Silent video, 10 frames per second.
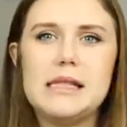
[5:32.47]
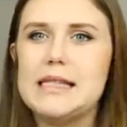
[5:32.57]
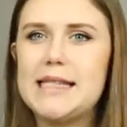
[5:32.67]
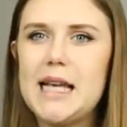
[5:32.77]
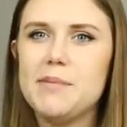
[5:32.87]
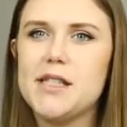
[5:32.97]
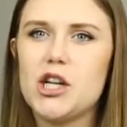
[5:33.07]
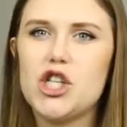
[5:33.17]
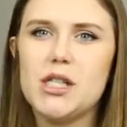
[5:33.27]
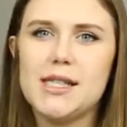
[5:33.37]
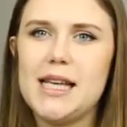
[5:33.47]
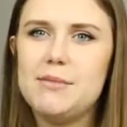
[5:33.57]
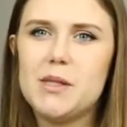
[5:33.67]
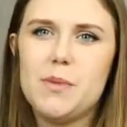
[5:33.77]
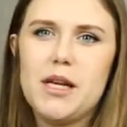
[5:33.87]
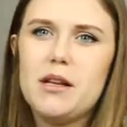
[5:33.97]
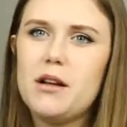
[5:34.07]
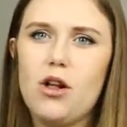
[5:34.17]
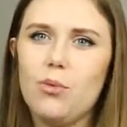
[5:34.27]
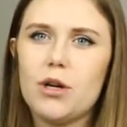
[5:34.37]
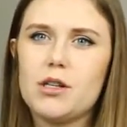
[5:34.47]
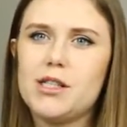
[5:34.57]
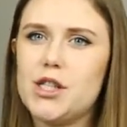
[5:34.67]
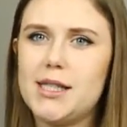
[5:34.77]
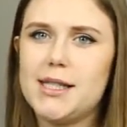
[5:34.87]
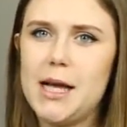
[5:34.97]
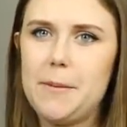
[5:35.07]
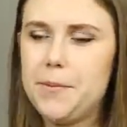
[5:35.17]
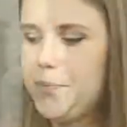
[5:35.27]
Same suction, same speed, it all works just the same.